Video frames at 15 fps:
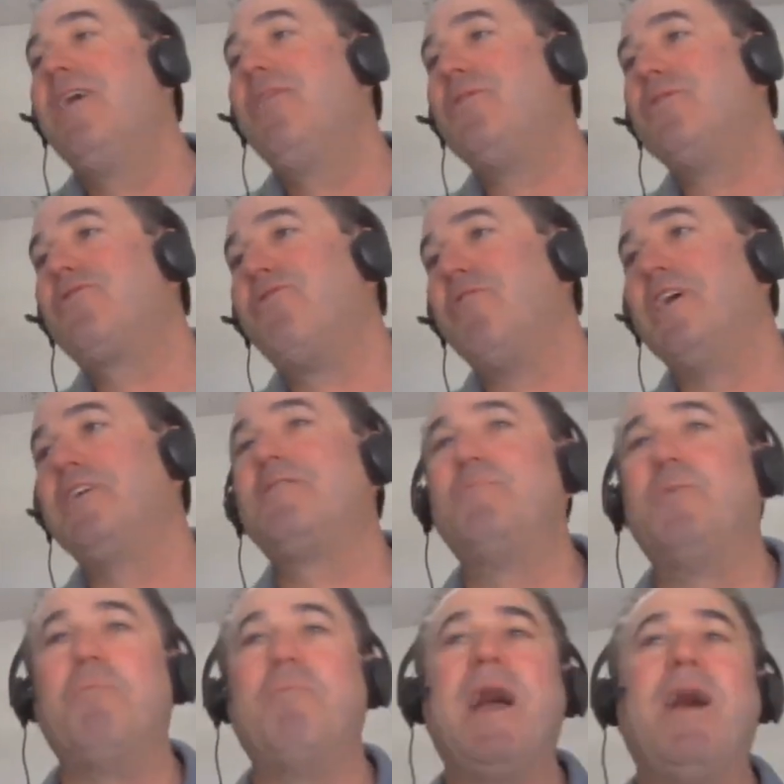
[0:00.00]
There's
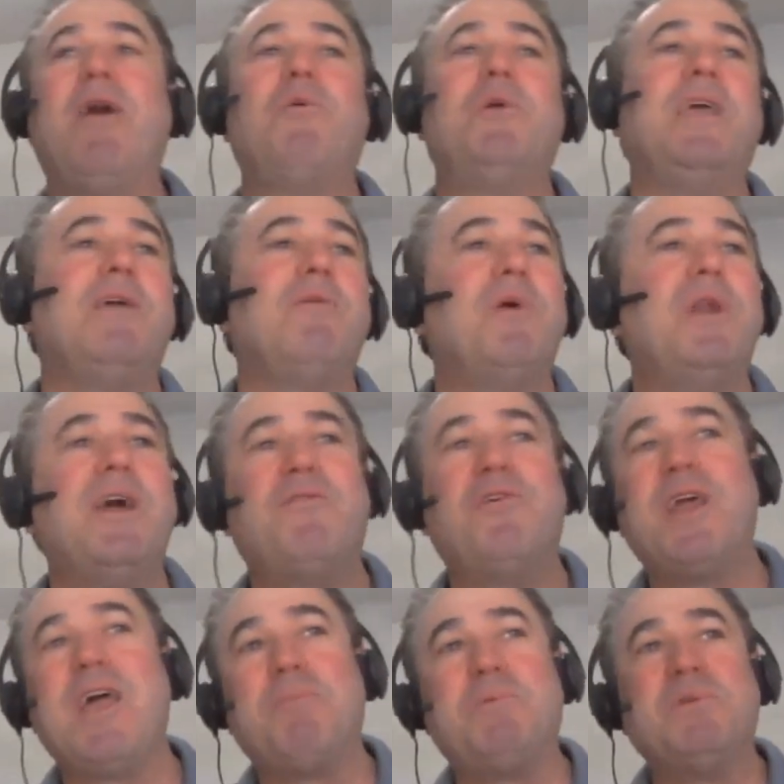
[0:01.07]
flexible mounting,
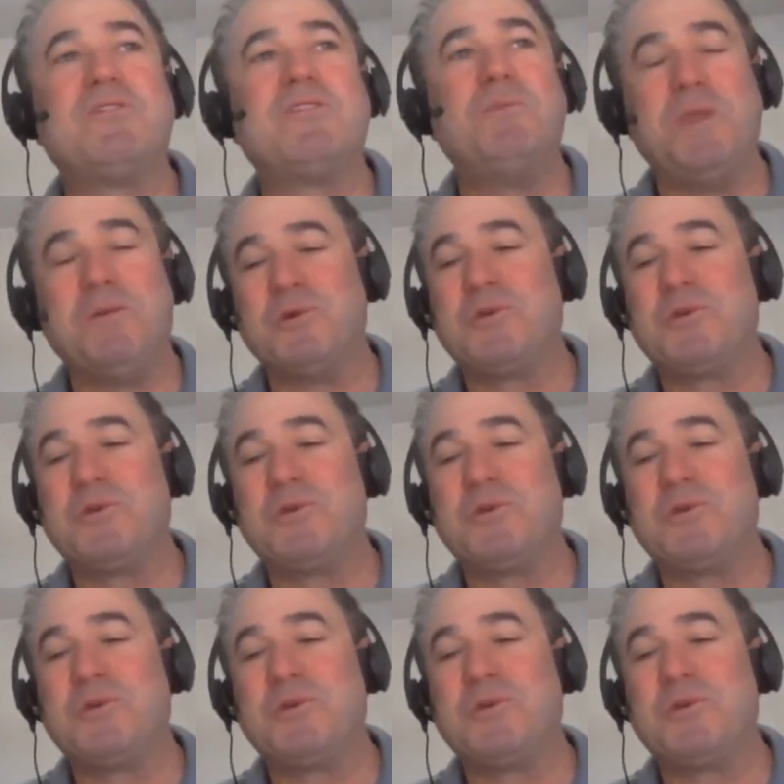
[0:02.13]
whatever it happens to be.